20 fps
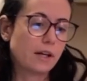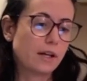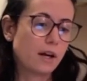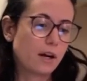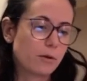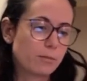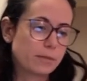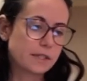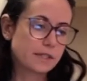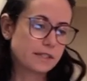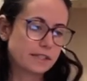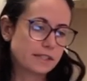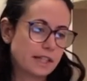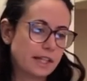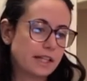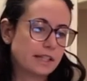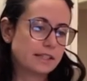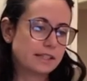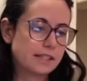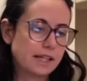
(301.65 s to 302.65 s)

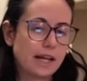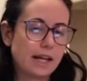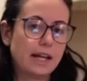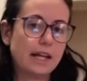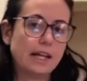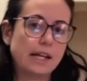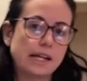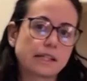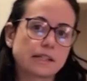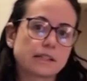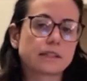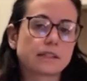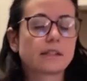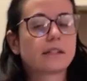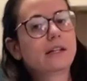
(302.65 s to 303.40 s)
compensate, and